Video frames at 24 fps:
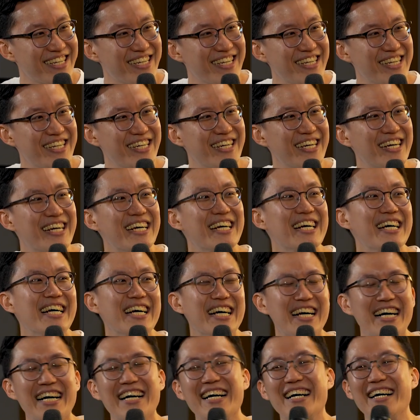
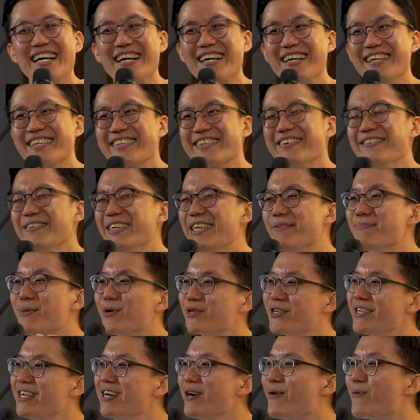Wow. So
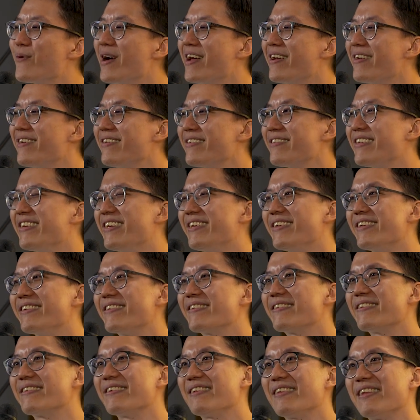emotional awareness
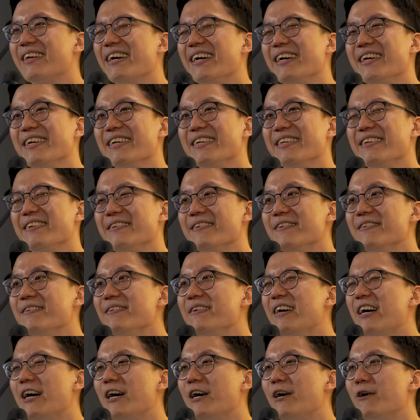is like, you
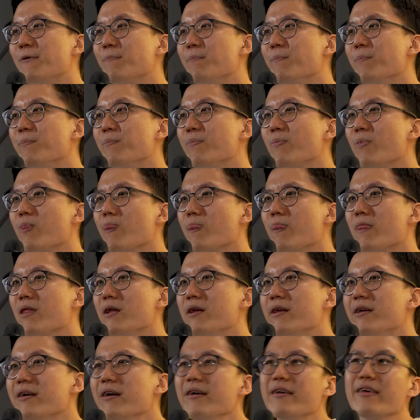know,
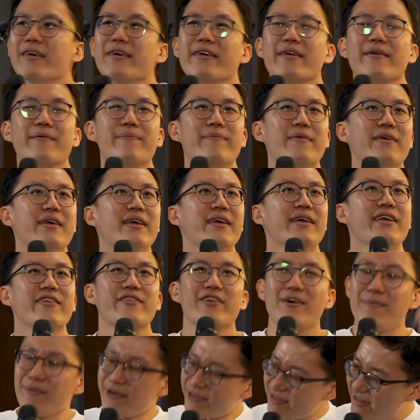okay,
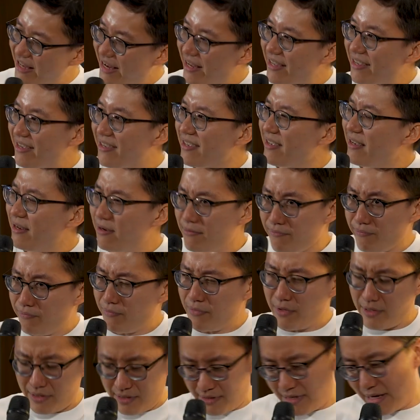it's almost like
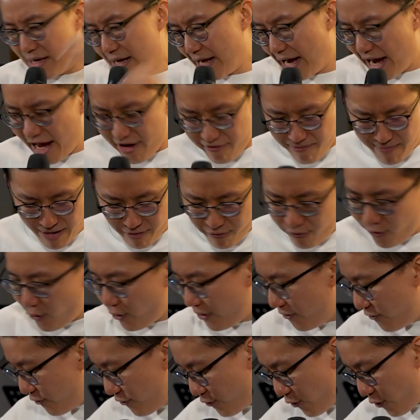I have my
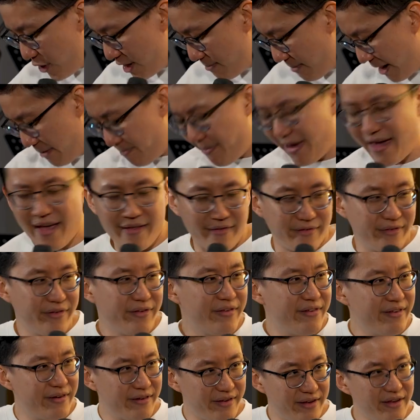phone in my
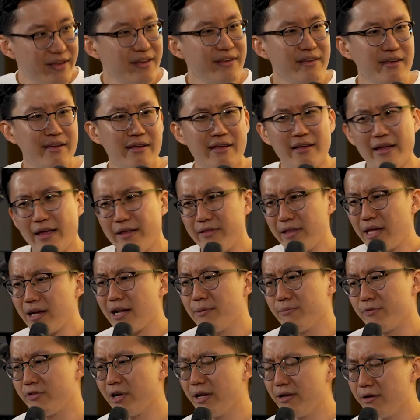pants, okay? And then
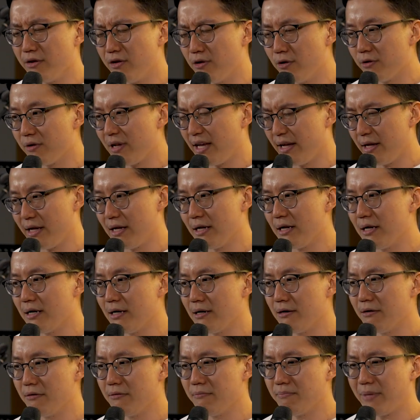I'm trying to go like,
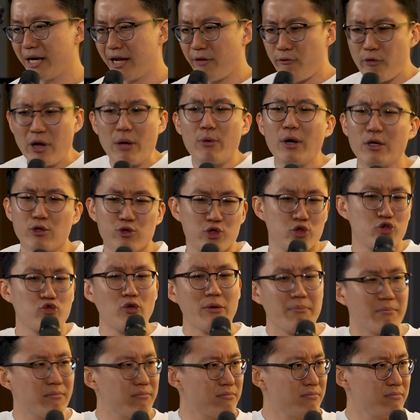but I really want to
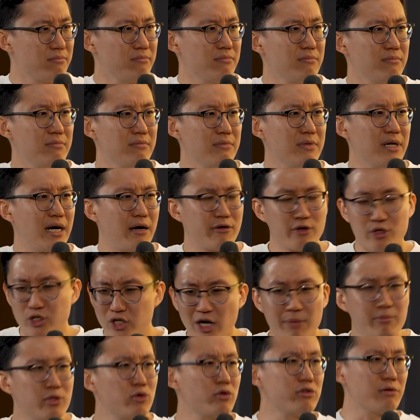swim. I want to
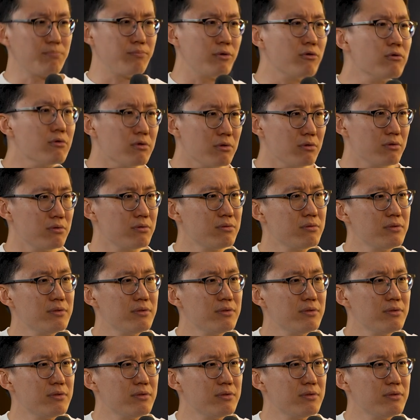jump into the pool.